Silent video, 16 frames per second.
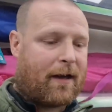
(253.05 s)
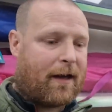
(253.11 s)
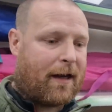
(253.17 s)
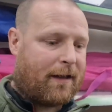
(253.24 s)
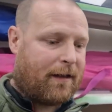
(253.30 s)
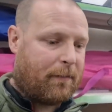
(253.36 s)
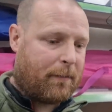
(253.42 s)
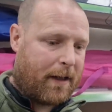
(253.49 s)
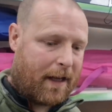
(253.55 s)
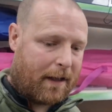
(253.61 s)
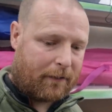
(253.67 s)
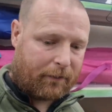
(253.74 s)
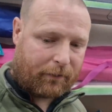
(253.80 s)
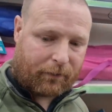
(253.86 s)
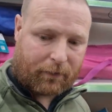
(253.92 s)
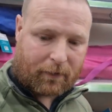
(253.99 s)
I need my
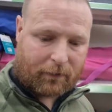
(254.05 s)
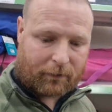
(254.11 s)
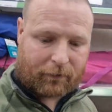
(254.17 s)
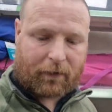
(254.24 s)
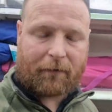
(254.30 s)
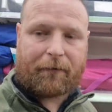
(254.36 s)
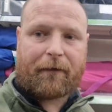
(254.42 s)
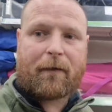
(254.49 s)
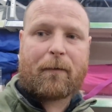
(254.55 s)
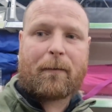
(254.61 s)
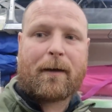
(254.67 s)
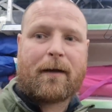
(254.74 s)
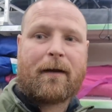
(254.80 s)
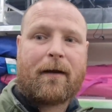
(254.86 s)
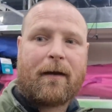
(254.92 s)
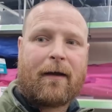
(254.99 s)
hands, so I'll stop
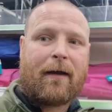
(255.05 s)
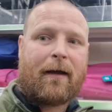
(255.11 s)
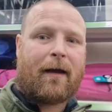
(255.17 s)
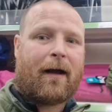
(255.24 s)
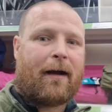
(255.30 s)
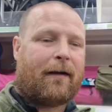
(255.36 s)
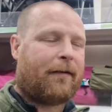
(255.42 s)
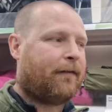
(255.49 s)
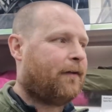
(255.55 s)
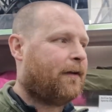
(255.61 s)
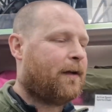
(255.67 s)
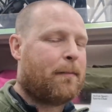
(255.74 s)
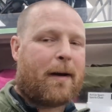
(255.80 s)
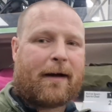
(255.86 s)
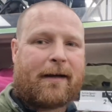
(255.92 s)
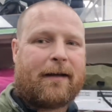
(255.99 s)
filming and I'll see
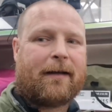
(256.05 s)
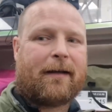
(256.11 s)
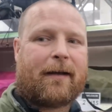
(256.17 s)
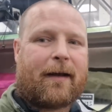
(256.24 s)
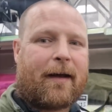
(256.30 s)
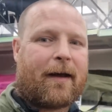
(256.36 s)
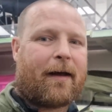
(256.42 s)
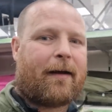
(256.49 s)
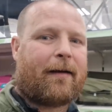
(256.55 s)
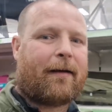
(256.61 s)
you back in car.